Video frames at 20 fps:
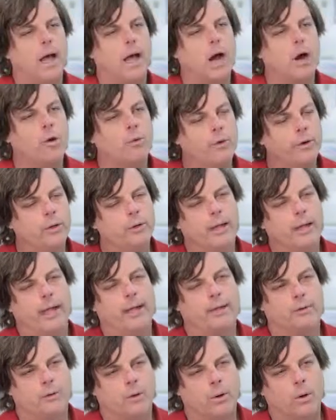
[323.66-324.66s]
Our real
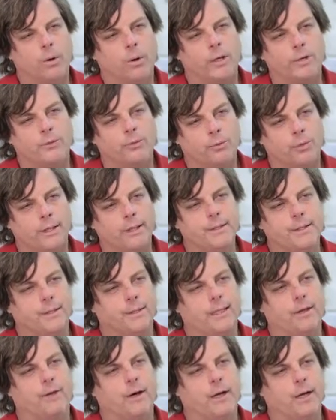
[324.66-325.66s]
end goal is really to
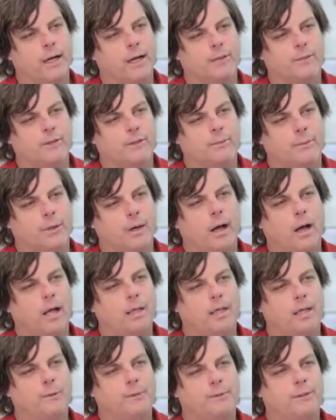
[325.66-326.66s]
give our customer
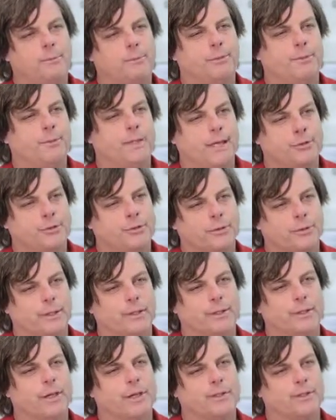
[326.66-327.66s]
unlimited potential
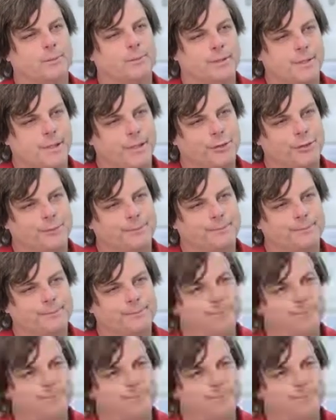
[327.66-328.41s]
in customization.